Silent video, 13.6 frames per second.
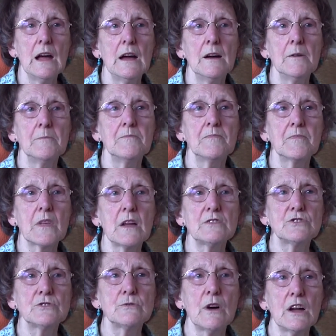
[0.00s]
Um,
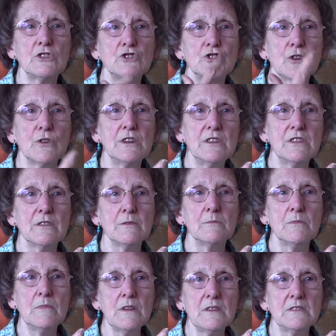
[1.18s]
and so I joined
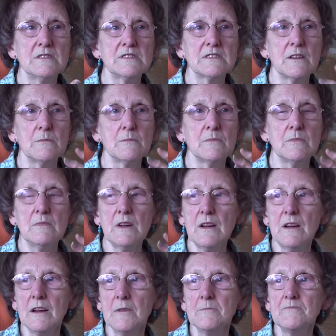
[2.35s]
them in some
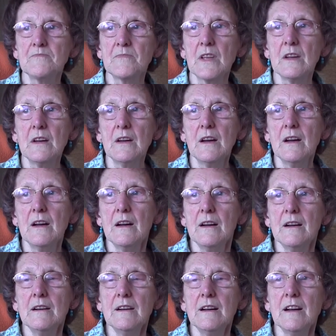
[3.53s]
um,
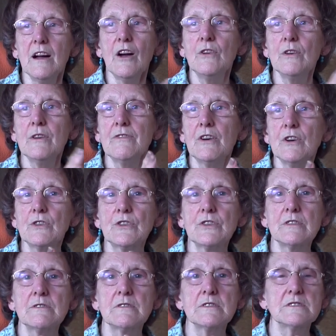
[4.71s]
uh, out of hours
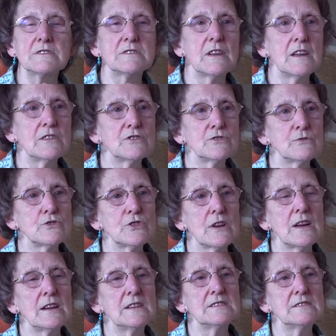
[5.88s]
uh,
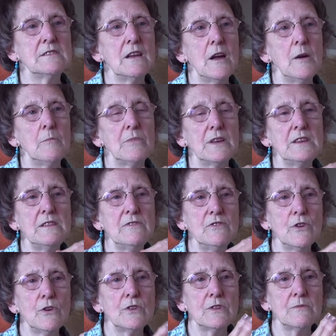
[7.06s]
socialising, but
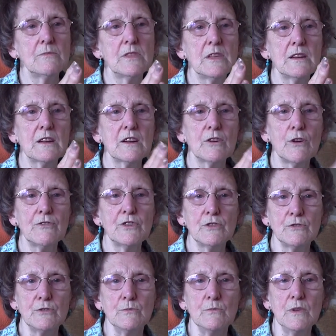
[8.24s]
even on the coffee
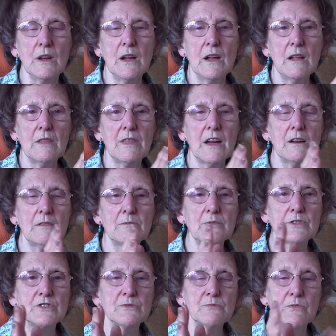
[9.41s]
room that
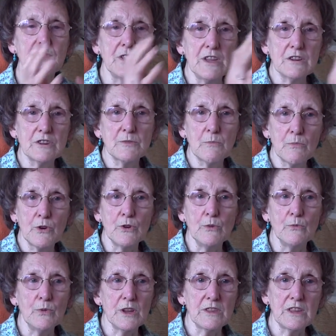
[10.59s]
was their
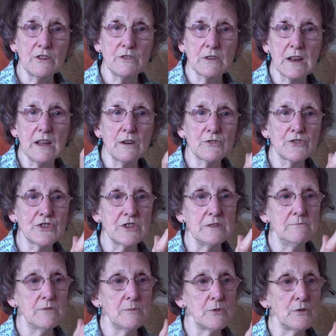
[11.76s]
room where they could let off
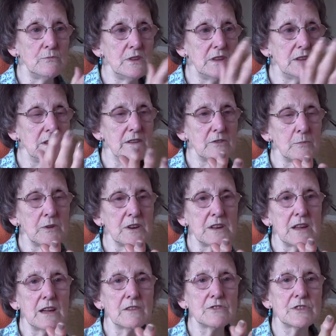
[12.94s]
steam about me and
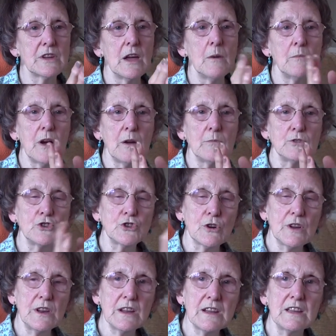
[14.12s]
everybody else, but I would
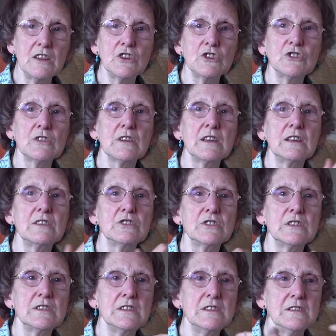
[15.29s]
join occasionally to
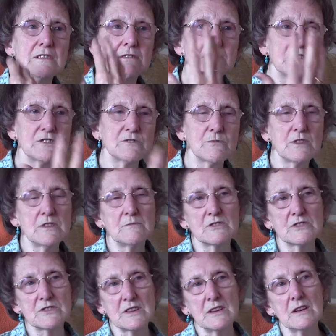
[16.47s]
hear just what they
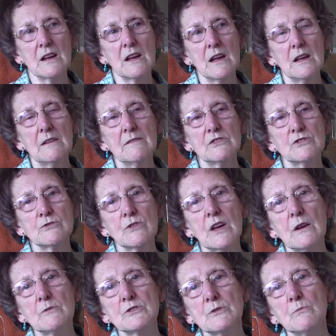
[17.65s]
were saying. And so
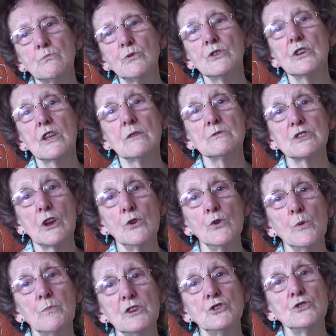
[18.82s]
that was important, that it was an
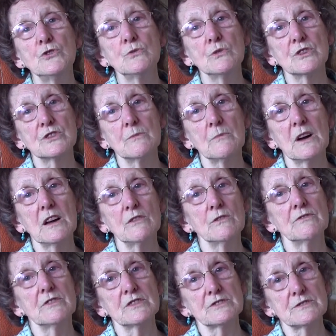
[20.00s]
open door to my
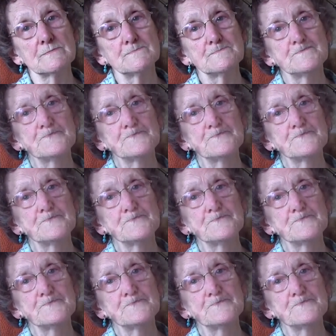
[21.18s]
office.